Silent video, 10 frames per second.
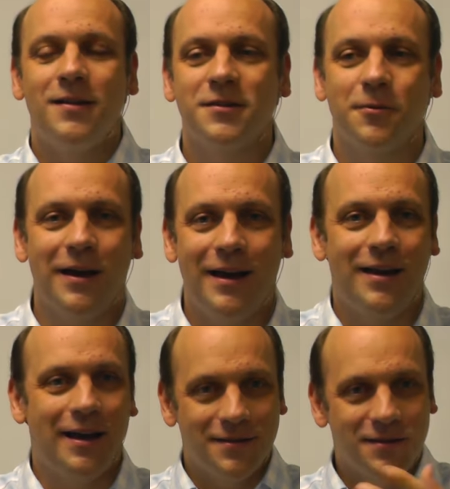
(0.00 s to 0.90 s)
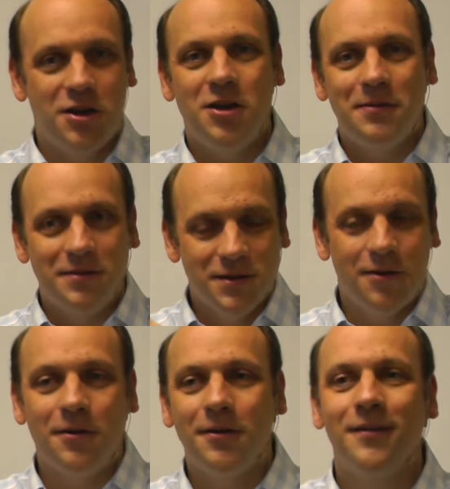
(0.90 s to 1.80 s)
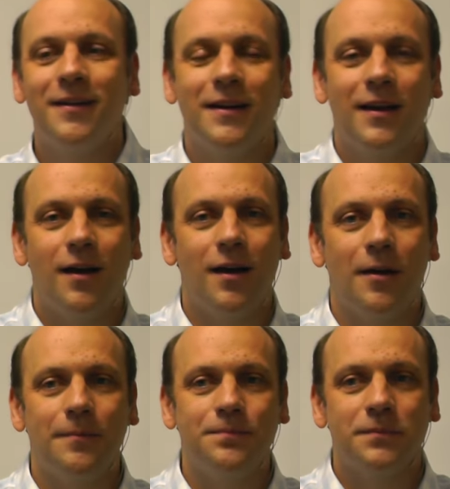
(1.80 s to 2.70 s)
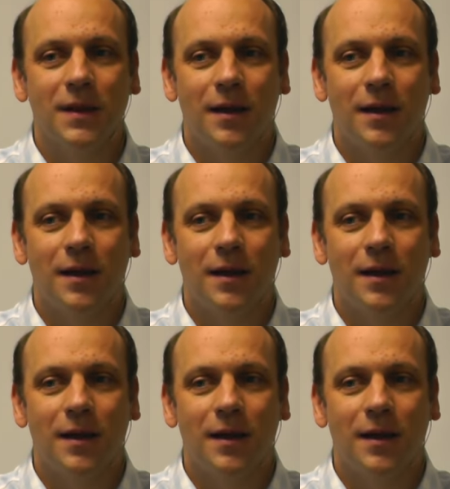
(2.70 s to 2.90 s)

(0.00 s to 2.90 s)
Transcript: squared, x cubed, and so on.